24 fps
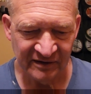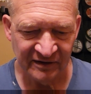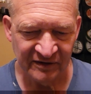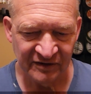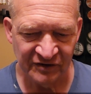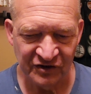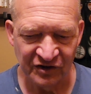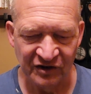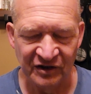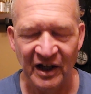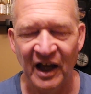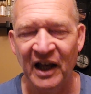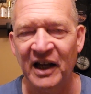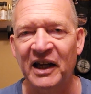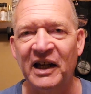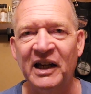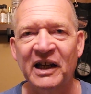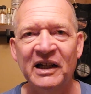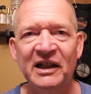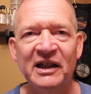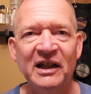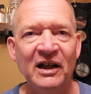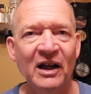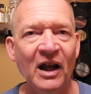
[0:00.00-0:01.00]
genetic
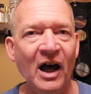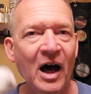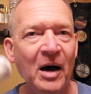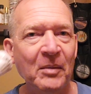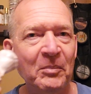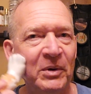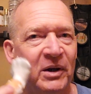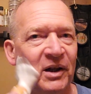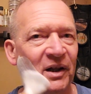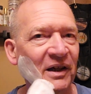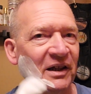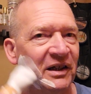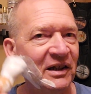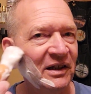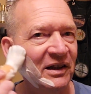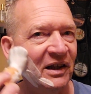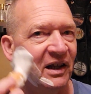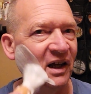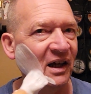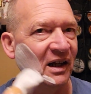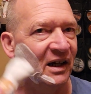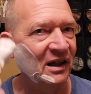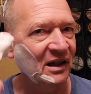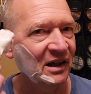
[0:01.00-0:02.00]
anomaly
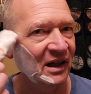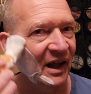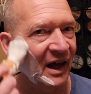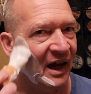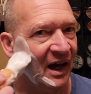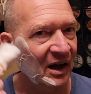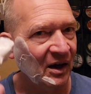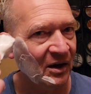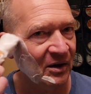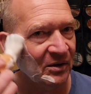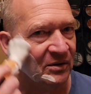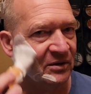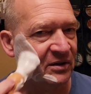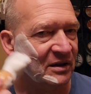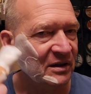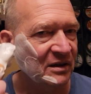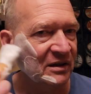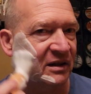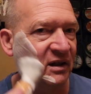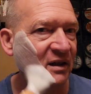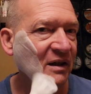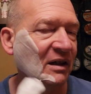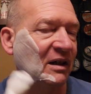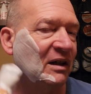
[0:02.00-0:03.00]
that allowed
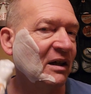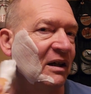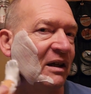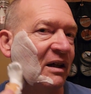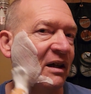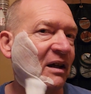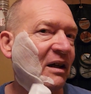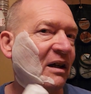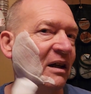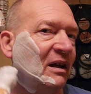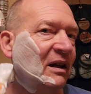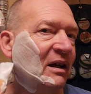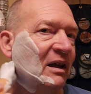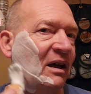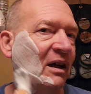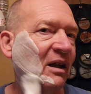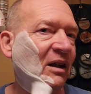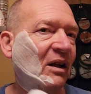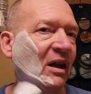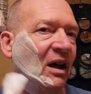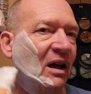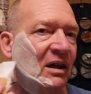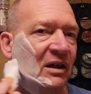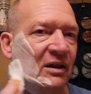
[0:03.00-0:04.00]
a
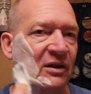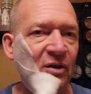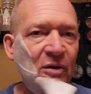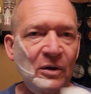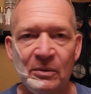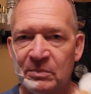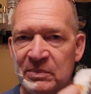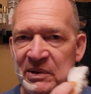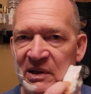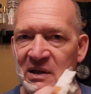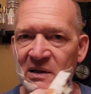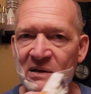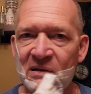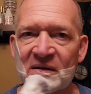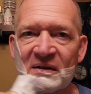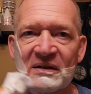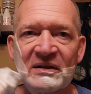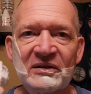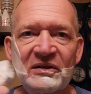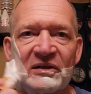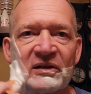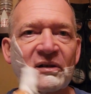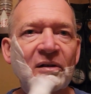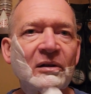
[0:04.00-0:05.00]
lot of
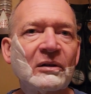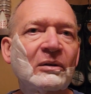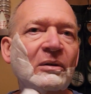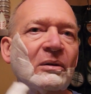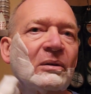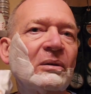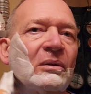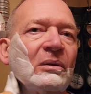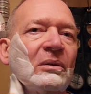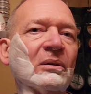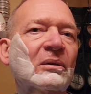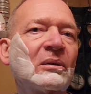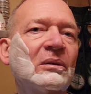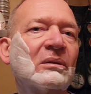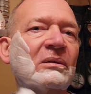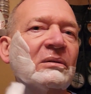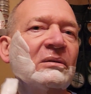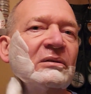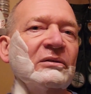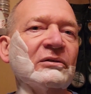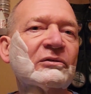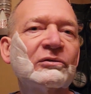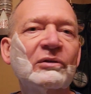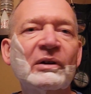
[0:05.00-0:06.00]
Europeans to
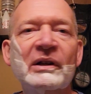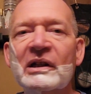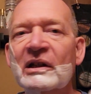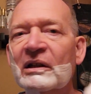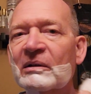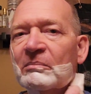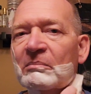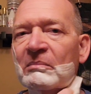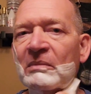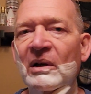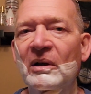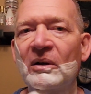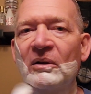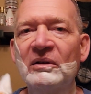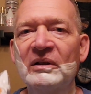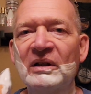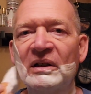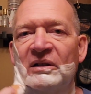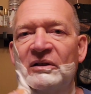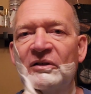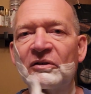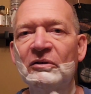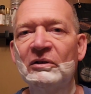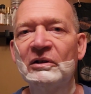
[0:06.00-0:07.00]
drink milk
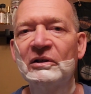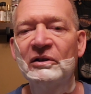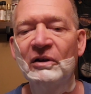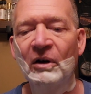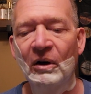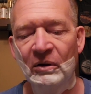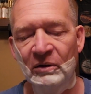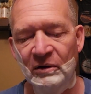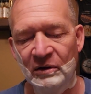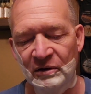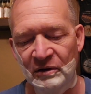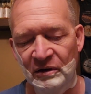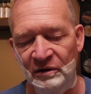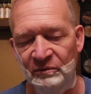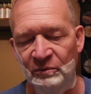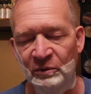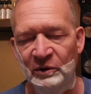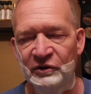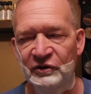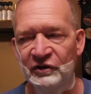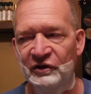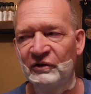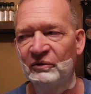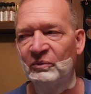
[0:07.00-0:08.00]
into adulthood,
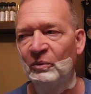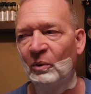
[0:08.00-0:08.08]
which is